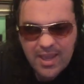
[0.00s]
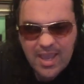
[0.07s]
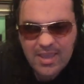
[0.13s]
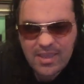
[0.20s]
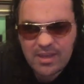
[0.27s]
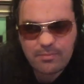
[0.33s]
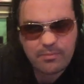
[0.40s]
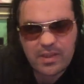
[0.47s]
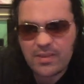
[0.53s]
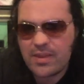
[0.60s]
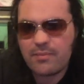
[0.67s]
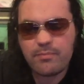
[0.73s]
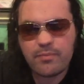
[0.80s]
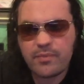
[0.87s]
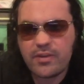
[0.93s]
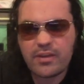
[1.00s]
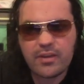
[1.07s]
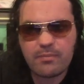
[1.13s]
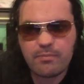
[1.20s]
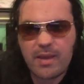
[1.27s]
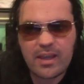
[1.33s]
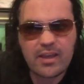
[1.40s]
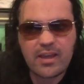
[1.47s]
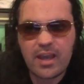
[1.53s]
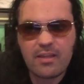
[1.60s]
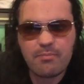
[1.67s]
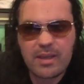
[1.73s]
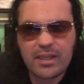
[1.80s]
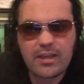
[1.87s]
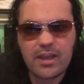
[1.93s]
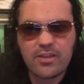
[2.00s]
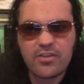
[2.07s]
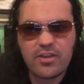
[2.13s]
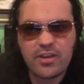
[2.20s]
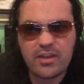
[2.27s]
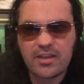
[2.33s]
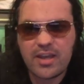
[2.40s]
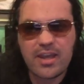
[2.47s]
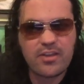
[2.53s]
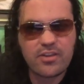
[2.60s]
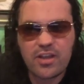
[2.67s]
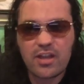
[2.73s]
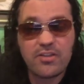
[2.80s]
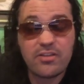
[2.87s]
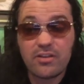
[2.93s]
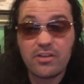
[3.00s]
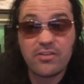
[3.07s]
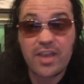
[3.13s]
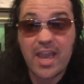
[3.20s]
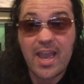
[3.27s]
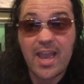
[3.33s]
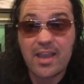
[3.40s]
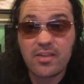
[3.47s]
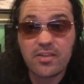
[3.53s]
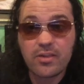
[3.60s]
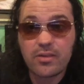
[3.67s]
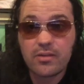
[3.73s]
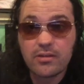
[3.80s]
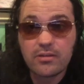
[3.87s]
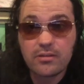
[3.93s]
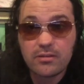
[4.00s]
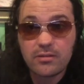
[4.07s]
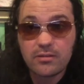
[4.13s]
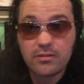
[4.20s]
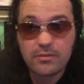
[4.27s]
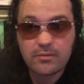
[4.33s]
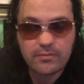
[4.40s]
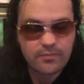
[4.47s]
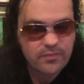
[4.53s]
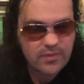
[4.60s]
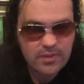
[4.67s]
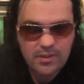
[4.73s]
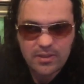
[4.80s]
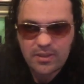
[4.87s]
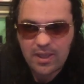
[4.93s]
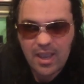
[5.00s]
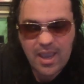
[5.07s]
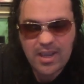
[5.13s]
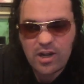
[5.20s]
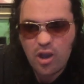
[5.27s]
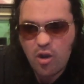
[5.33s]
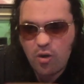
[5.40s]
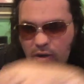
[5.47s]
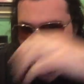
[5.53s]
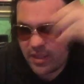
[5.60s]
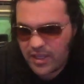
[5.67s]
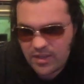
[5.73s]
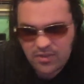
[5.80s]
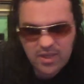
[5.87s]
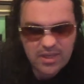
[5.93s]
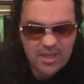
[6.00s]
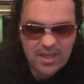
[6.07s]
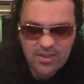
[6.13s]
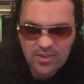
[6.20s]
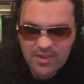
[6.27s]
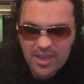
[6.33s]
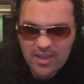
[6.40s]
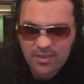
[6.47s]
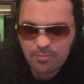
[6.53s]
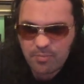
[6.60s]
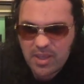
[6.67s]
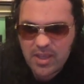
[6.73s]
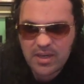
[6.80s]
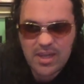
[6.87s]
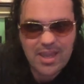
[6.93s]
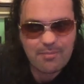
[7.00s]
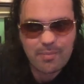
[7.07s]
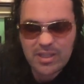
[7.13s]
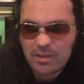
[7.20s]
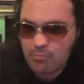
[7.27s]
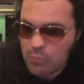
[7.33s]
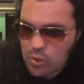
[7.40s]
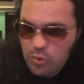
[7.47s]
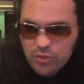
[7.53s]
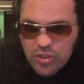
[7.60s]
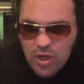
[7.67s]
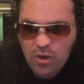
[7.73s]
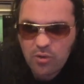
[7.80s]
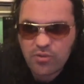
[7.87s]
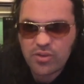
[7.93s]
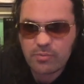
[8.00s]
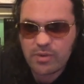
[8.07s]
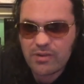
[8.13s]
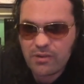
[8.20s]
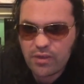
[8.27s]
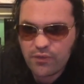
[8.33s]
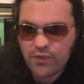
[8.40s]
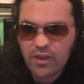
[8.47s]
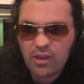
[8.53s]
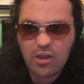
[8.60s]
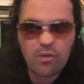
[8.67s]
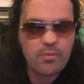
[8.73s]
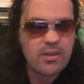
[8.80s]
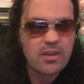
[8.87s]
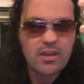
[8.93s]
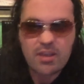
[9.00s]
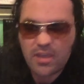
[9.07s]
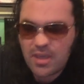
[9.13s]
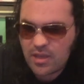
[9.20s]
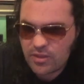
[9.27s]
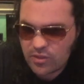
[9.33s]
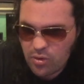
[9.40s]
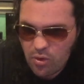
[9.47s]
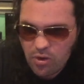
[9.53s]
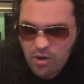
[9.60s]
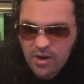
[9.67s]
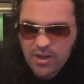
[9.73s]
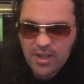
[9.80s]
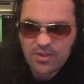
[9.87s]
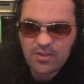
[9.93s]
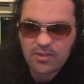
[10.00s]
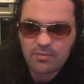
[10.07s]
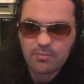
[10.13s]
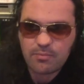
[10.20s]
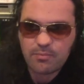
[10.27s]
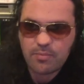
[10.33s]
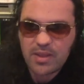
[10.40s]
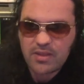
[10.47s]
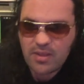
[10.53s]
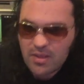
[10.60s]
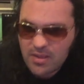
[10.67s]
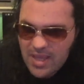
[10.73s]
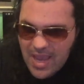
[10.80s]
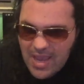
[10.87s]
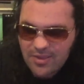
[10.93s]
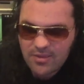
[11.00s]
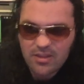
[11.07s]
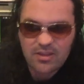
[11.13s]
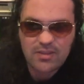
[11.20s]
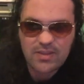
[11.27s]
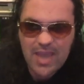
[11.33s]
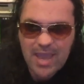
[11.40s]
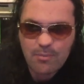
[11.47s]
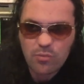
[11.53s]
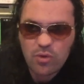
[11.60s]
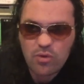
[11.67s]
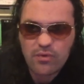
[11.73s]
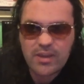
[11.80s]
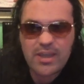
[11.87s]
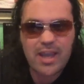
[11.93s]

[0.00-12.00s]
And then Mechagodzilla kicks Godzilla's ass. I know, like I said, he gets his ass beaten in by the Mutos in the previous film. King Ghidorah beats his ass in that movie.